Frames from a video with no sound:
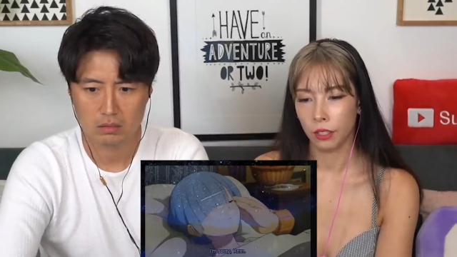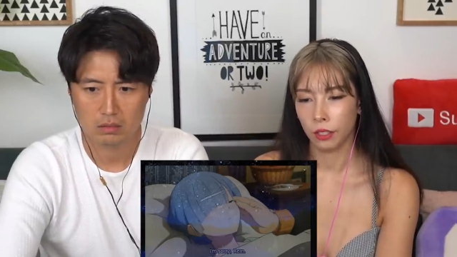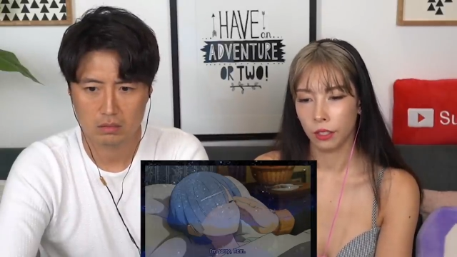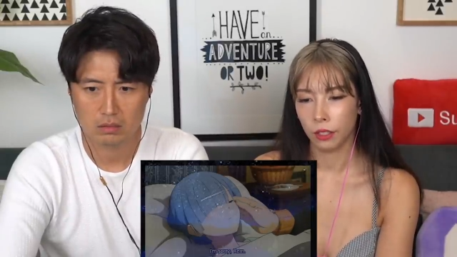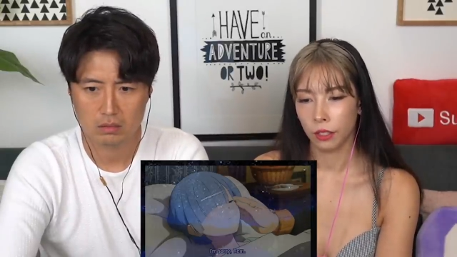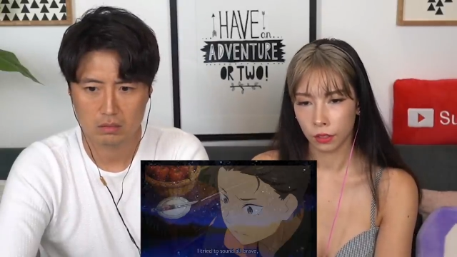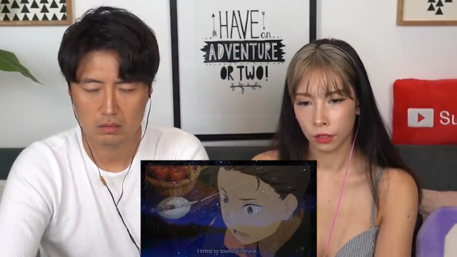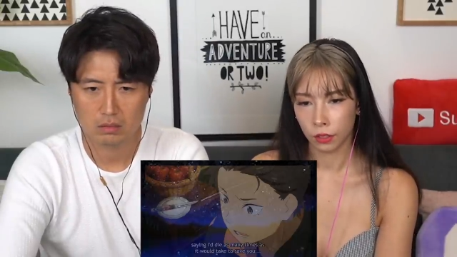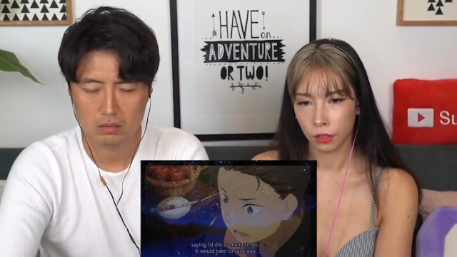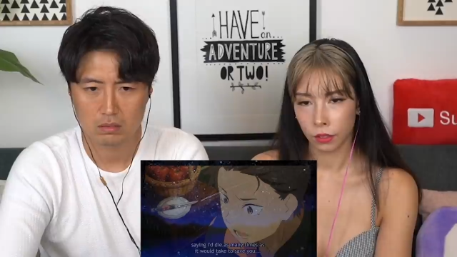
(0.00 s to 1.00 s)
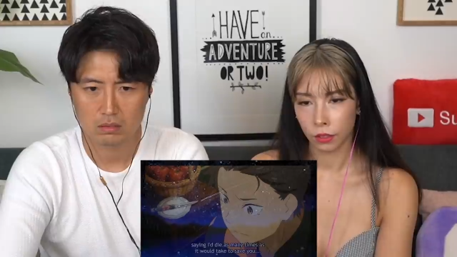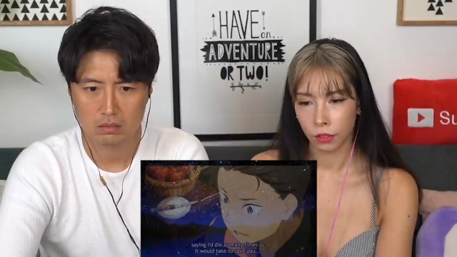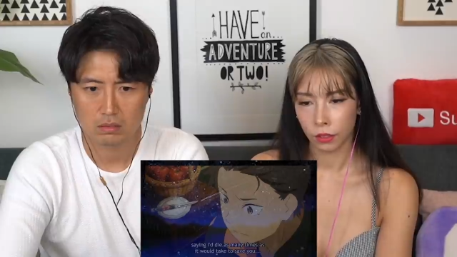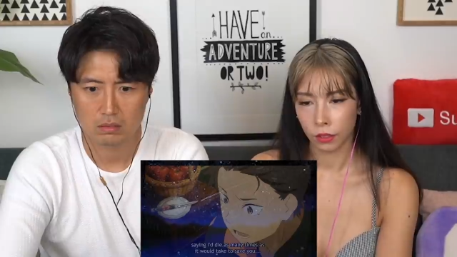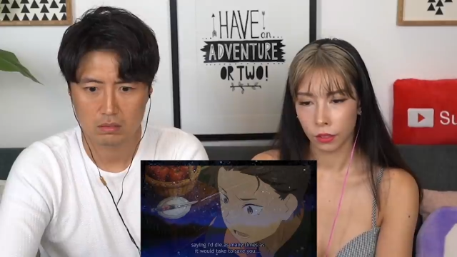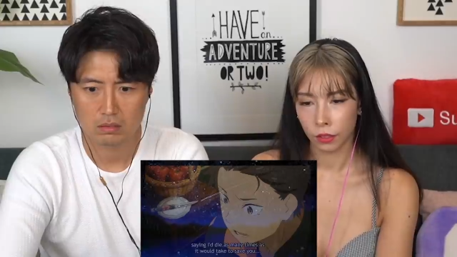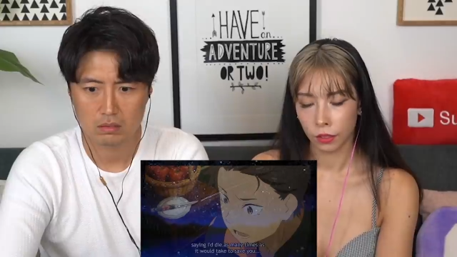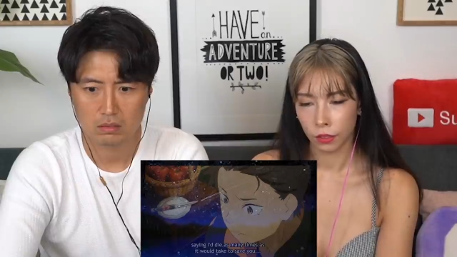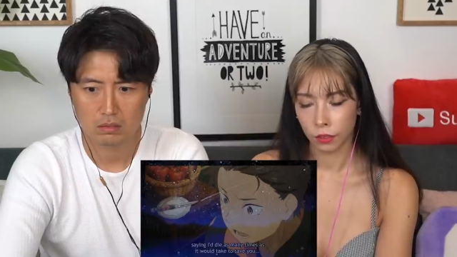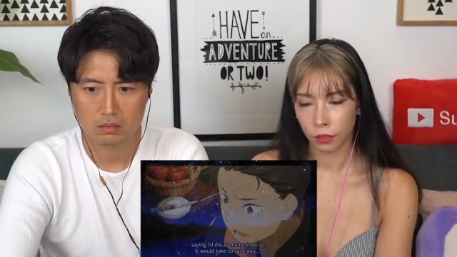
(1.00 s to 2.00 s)

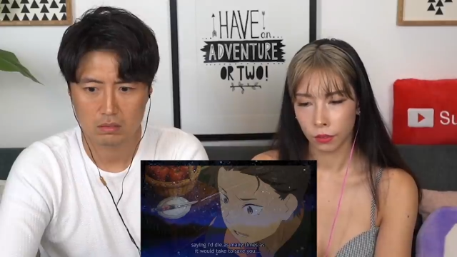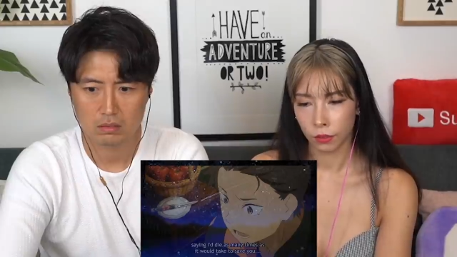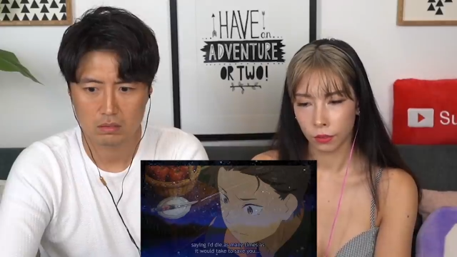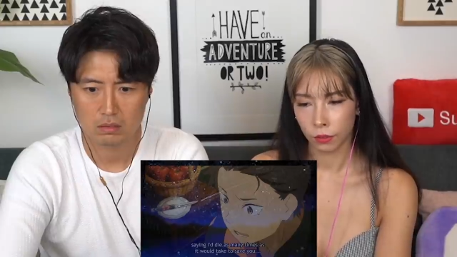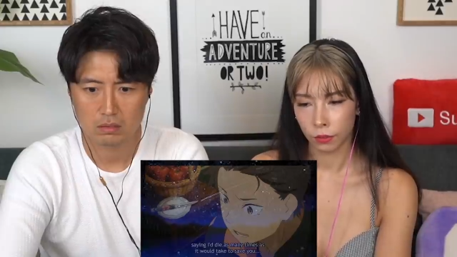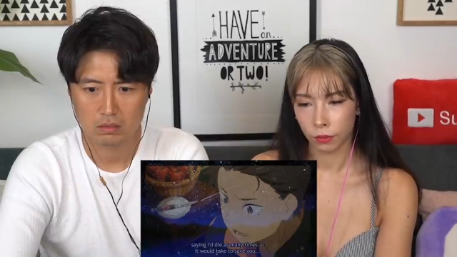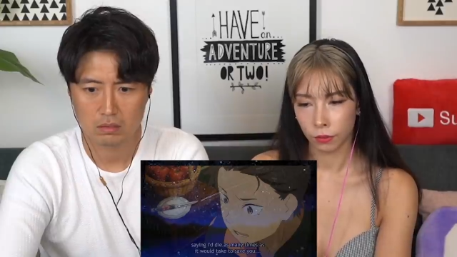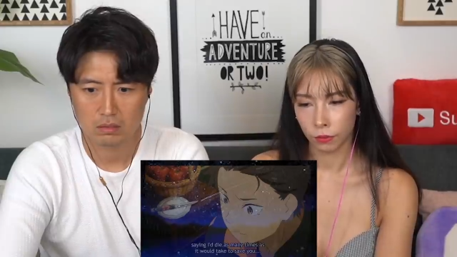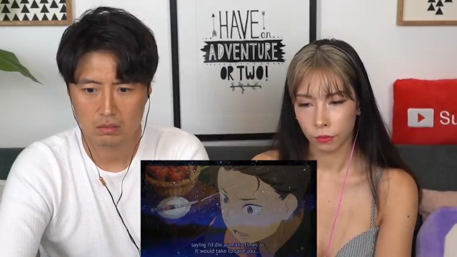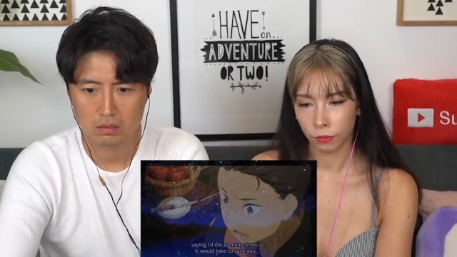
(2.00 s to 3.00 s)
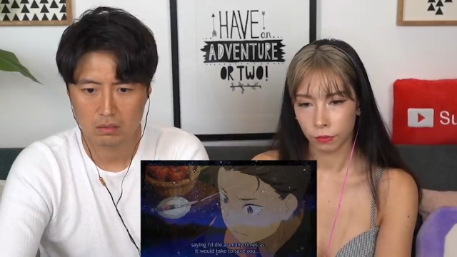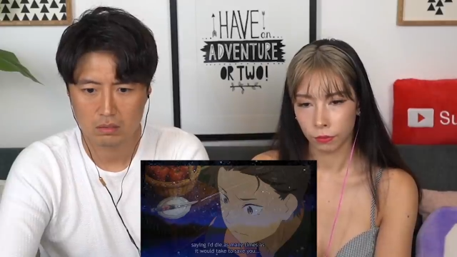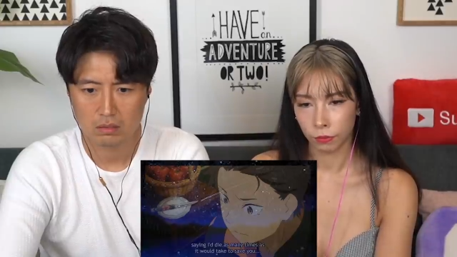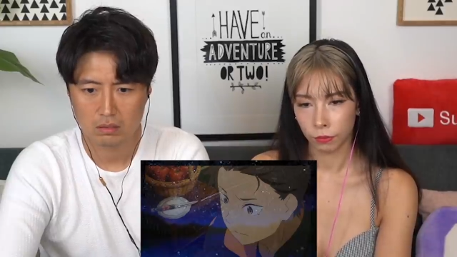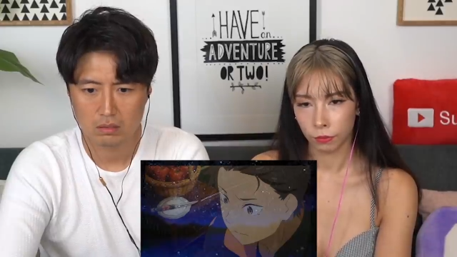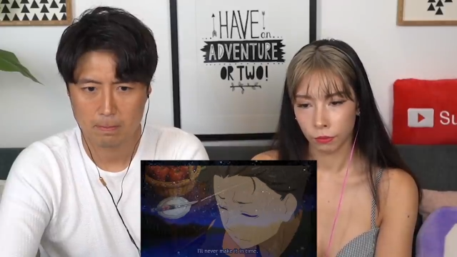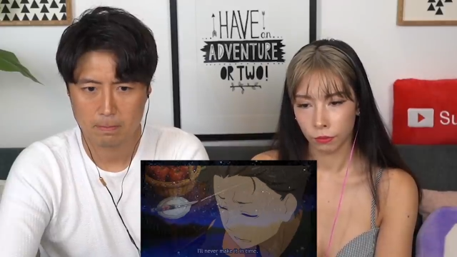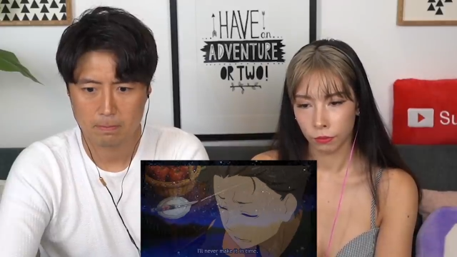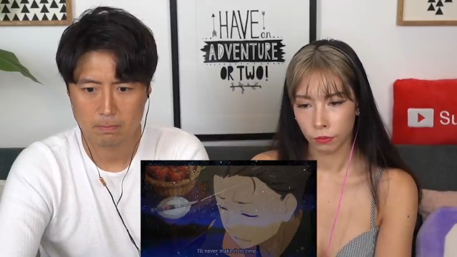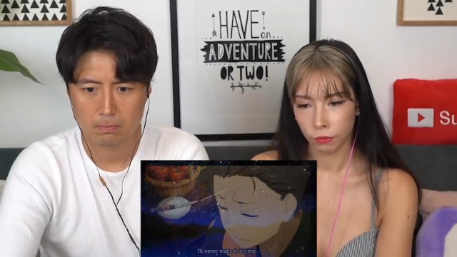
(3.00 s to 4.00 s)

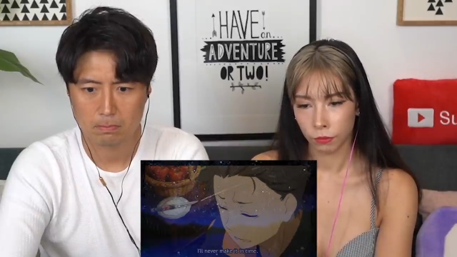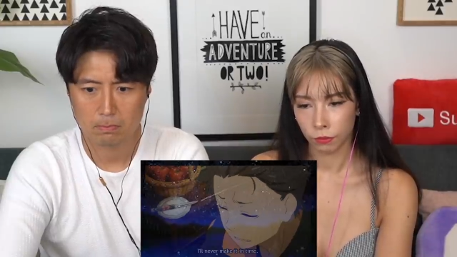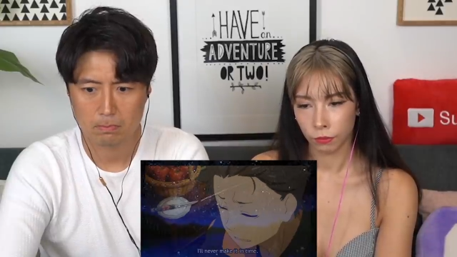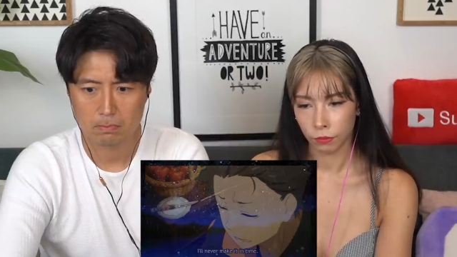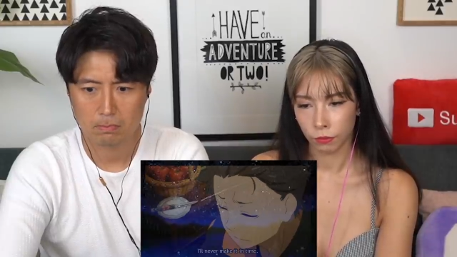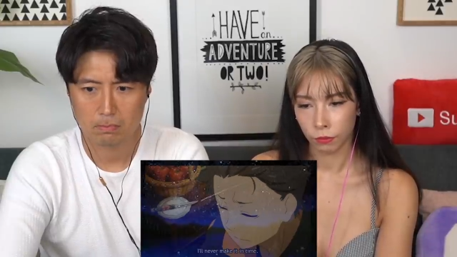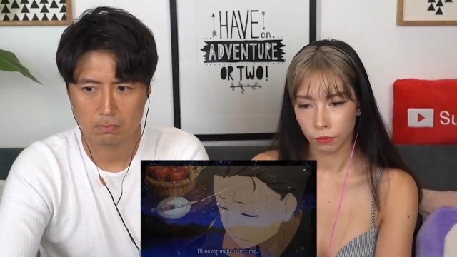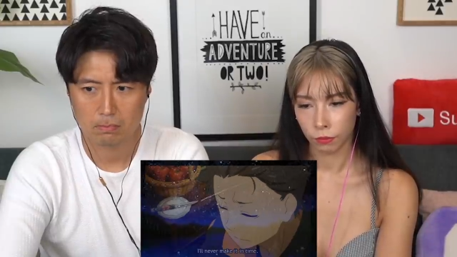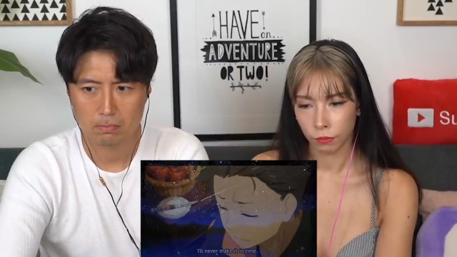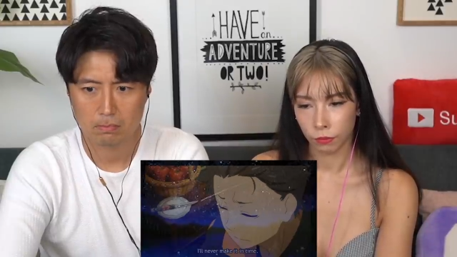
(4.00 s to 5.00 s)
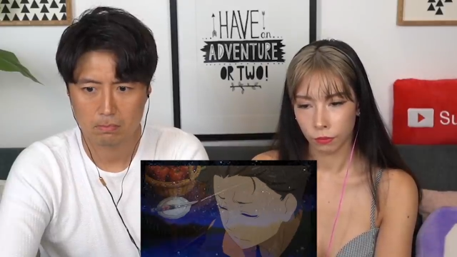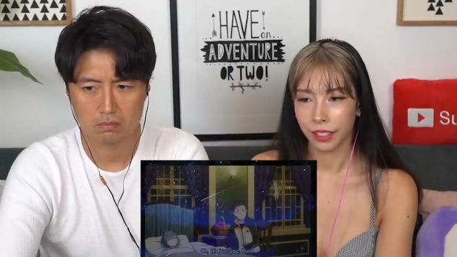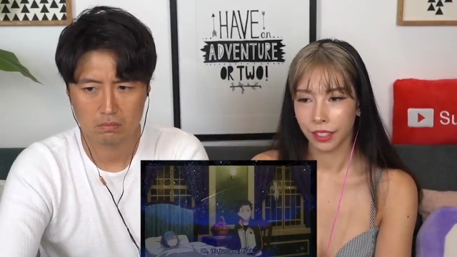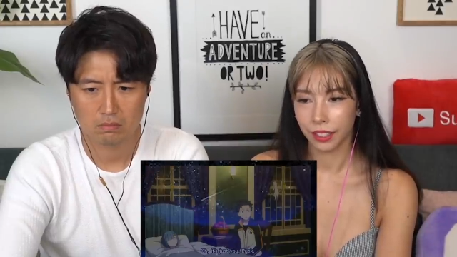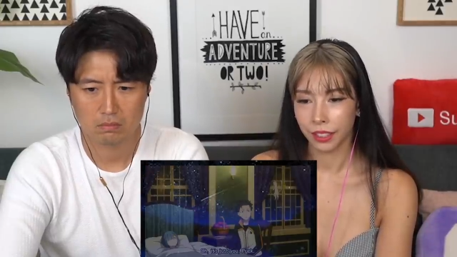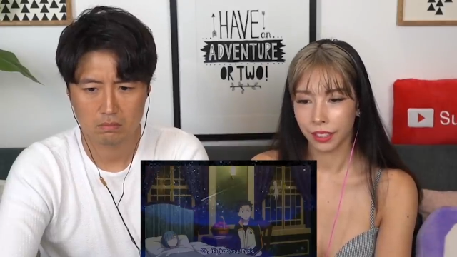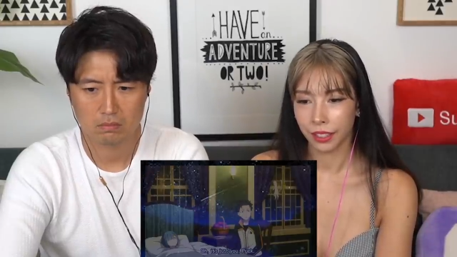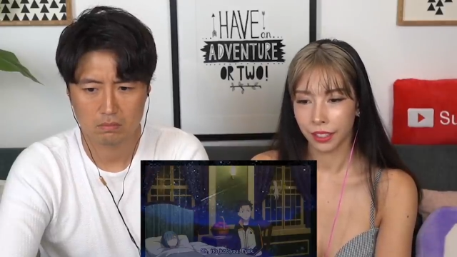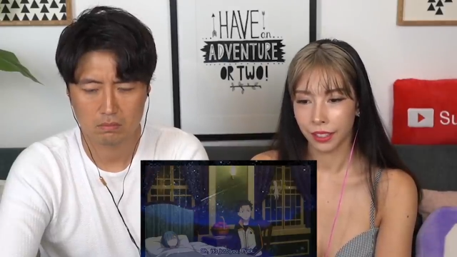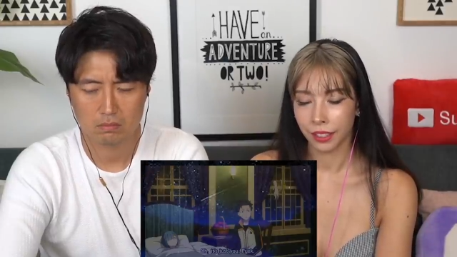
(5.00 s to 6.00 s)

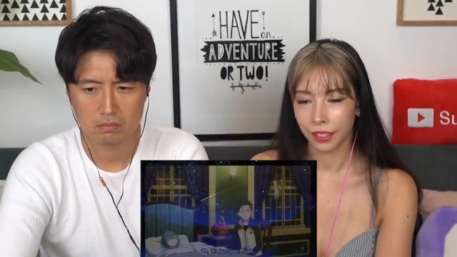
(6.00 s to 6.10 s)
(silence)